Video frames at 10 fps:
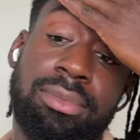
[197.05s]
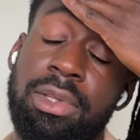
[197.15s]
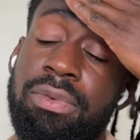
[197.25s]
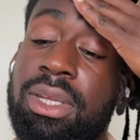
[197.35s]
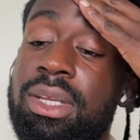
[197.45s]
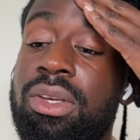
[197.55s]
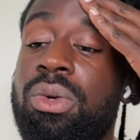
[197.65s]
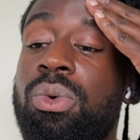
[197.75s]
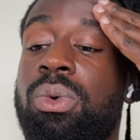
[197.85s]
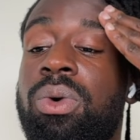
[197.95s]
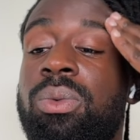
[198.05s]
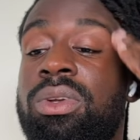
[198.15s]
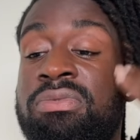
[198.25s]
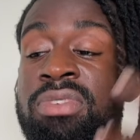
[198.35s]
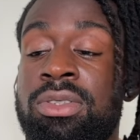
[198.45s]
If only they knew what,
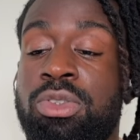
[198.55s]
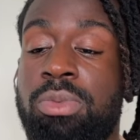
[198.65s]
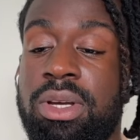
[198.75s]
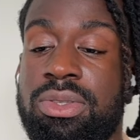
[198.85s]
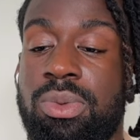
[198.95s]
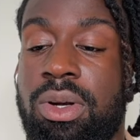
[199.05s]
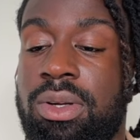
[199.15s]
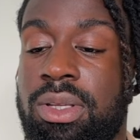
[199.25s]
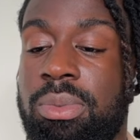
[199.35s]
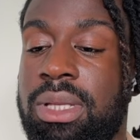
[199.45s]
what Viltrumites were. They'd be